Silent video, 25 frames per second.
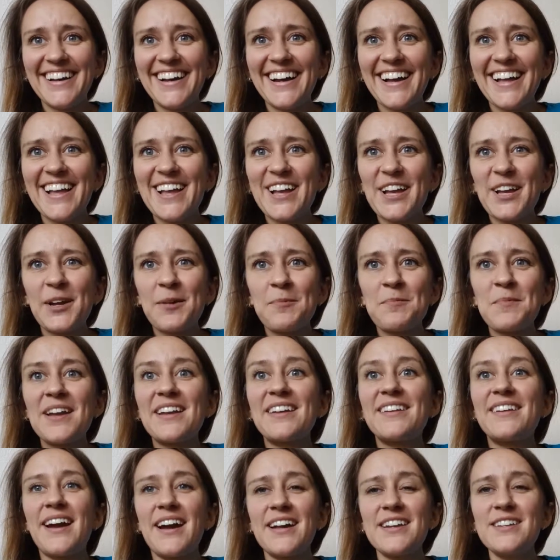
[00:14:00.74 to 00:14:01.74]

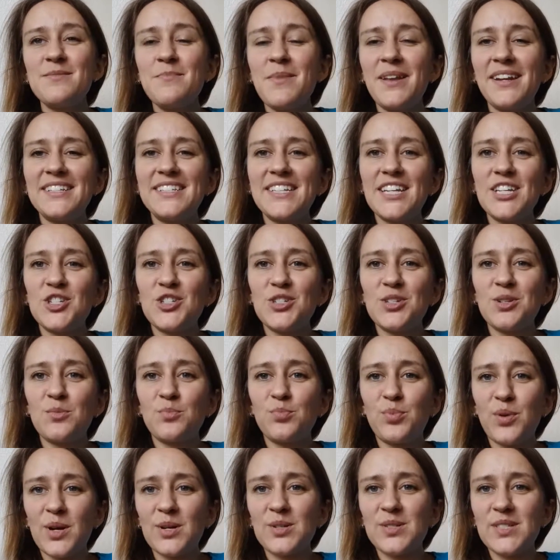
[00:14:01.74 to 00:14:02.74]
Guided meditation and
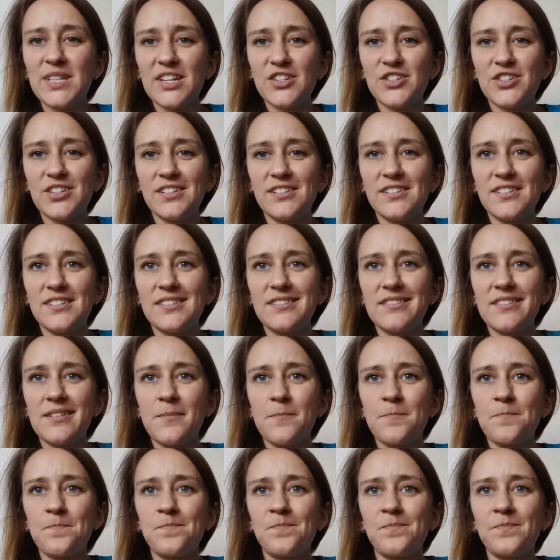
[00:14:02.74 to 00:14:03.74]
prayer sessions.
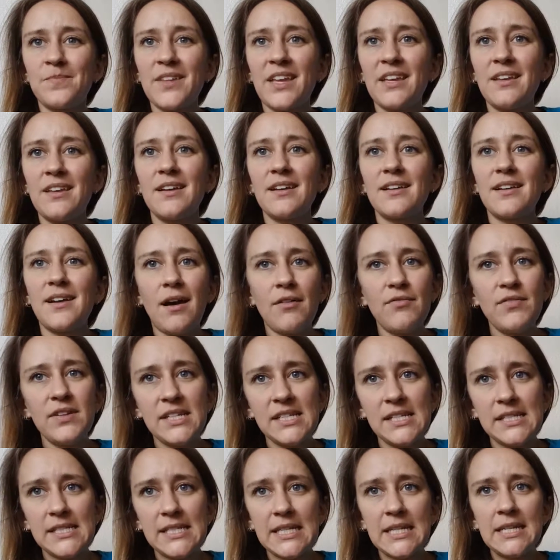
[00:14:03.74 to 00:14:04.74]

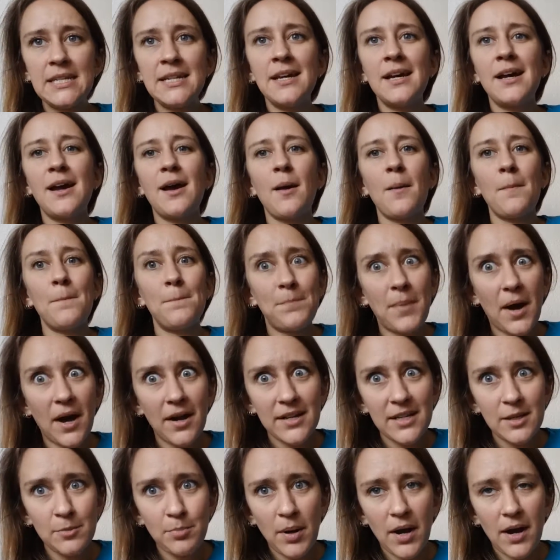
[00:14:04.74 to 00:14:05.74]
Covenanted,
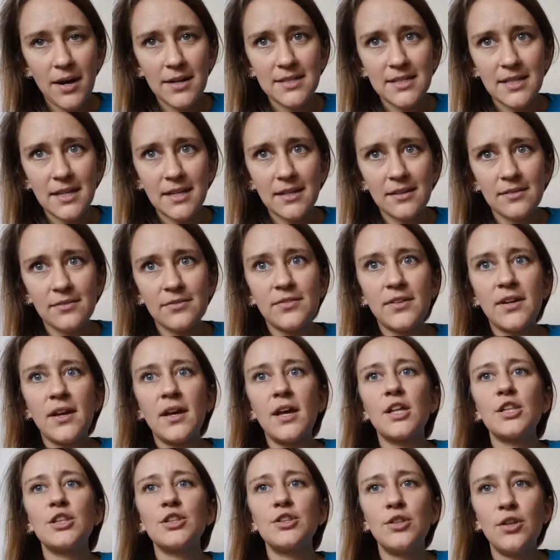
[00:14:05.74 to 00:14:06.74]
body positive,
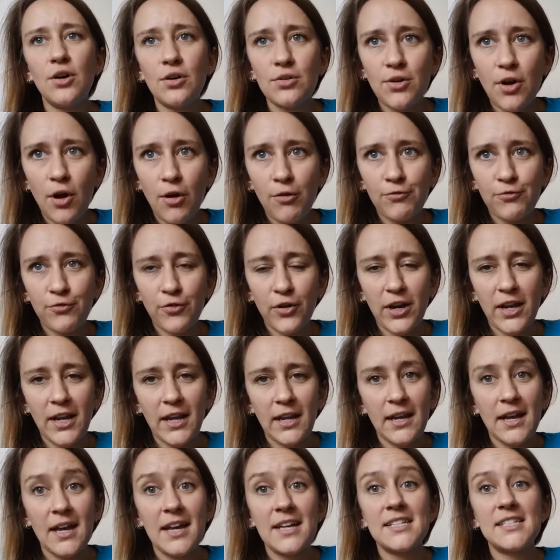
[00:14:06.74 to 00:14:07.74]
logo
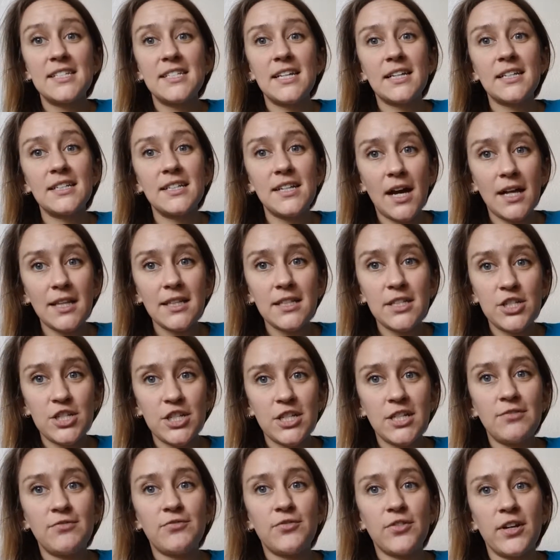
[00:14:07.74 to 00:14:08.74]
free,
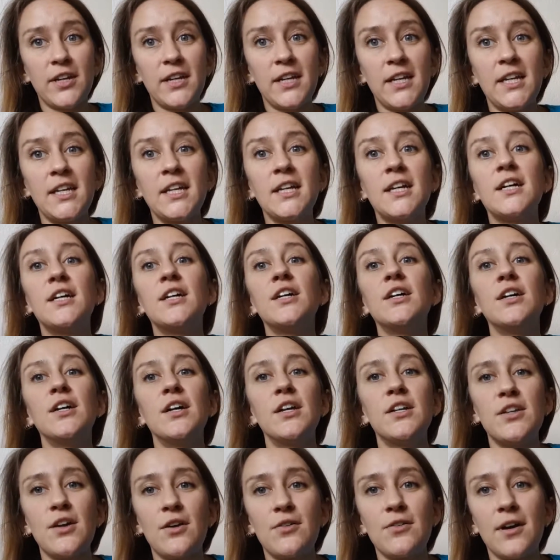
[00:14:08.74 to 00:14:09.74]
technology free
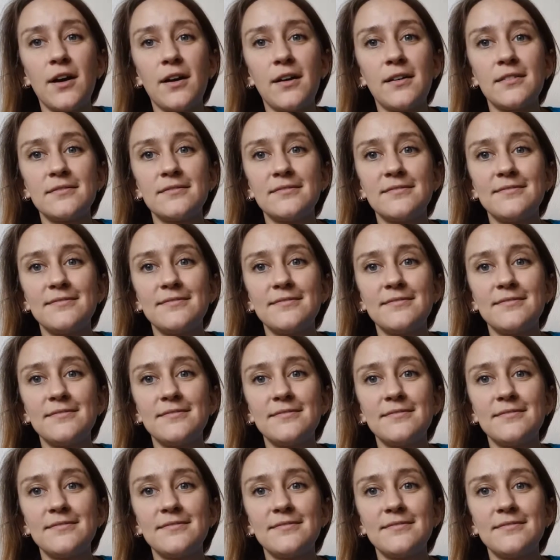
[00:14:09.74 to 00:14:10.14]
yoga.